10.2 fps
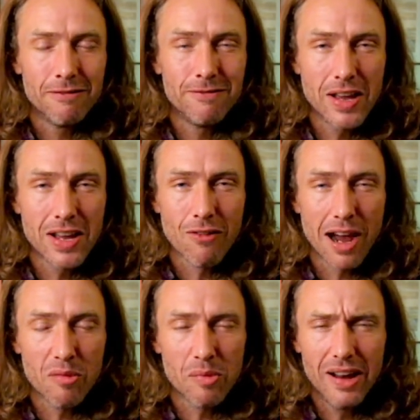figure
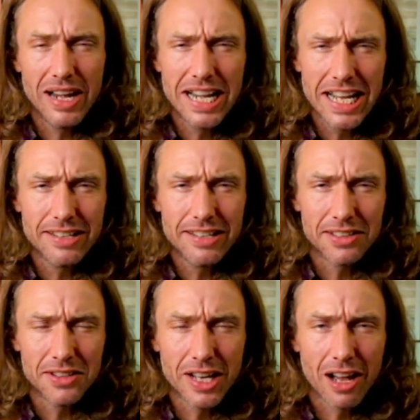out, but I need to
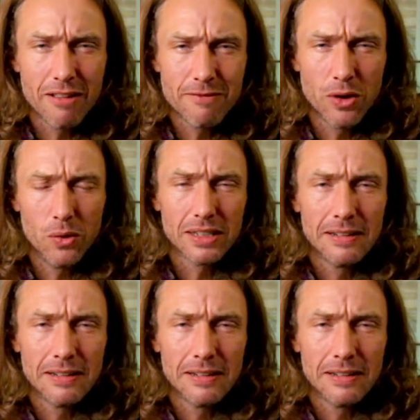going forward.